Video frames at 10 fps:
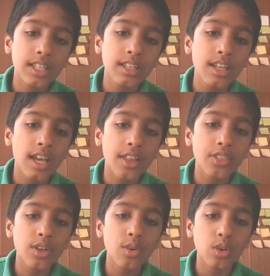in
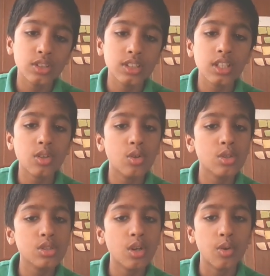and the oxygen
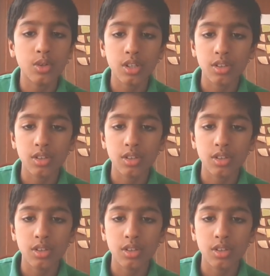goes out.